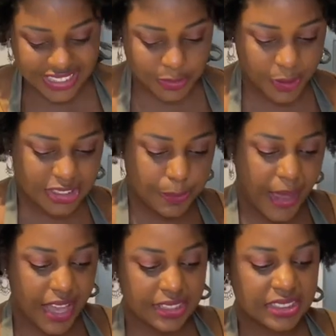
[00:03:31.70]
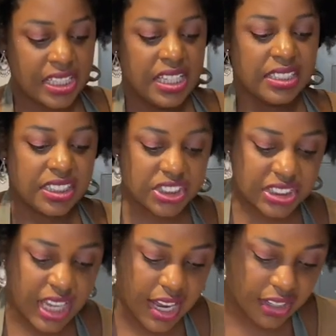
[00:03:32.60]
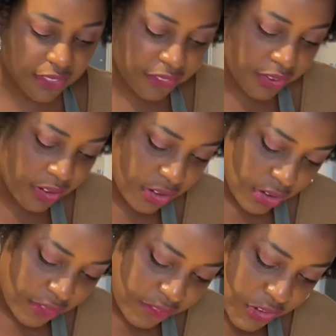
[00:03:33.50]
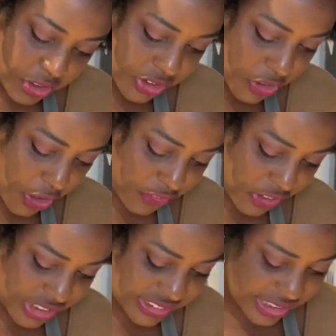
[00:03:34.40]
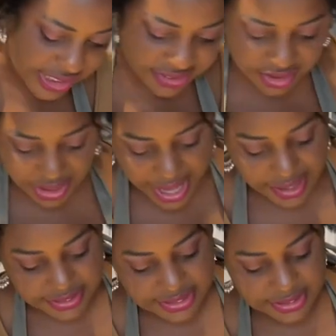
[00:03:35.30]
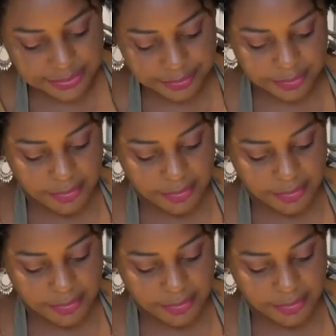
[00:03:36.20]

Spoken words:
works best. You just kind of fold it over and fit it in the glass.